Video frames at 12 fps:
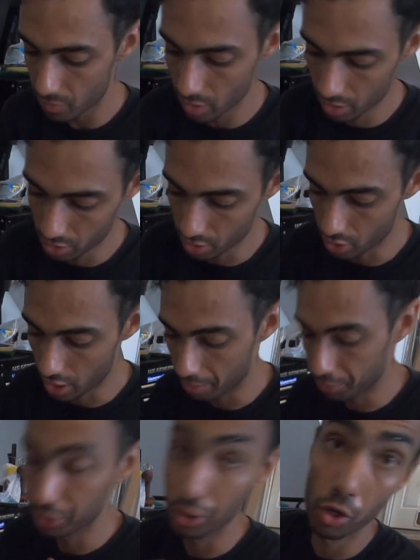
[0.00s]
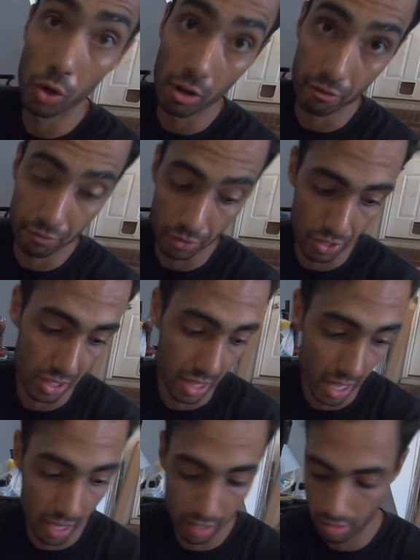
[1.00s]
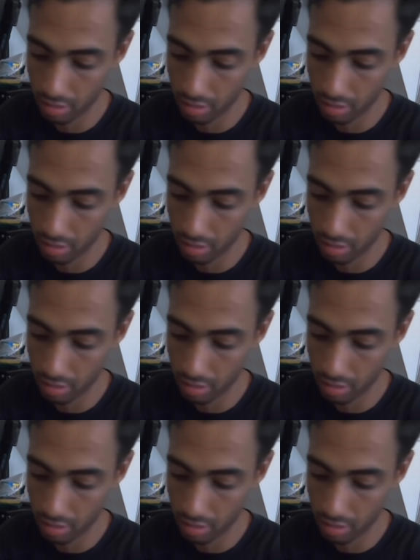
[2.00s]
So I'm gonna go off using that.